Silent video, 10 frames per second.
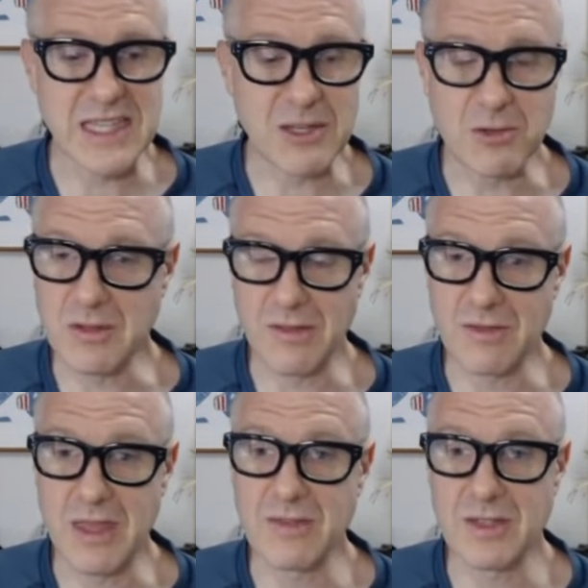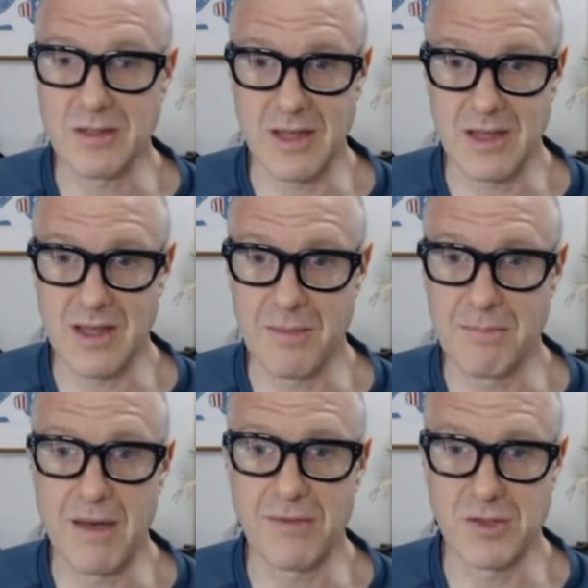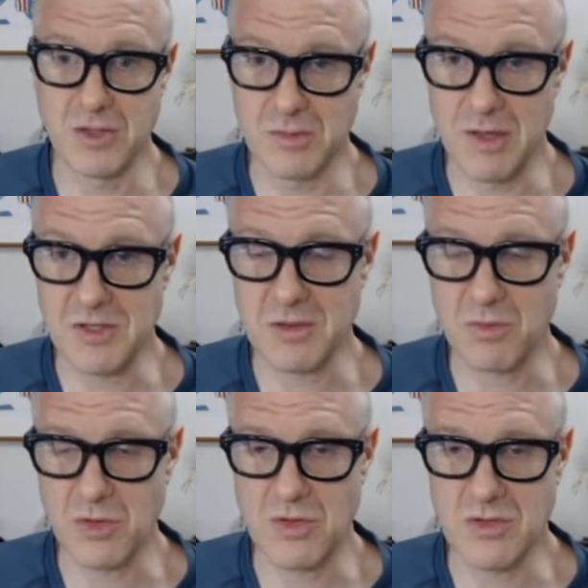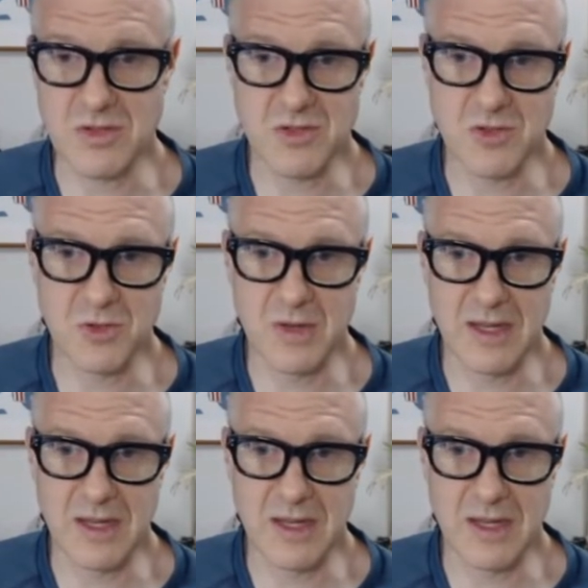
and they've given a buffer to domestic producers to,